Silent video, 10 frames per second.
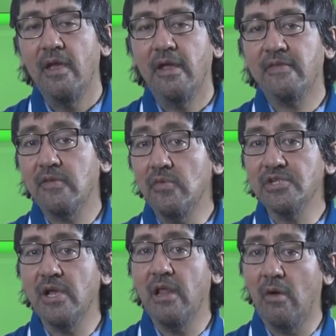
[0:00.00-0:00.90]
It's
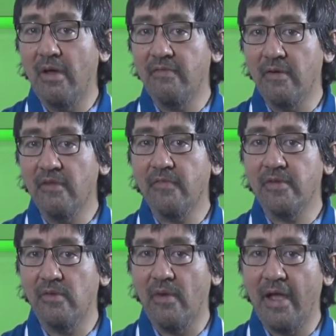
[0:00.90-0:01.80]
crucial, however, for
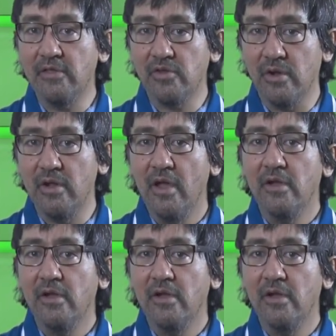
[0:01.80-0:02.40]
the writer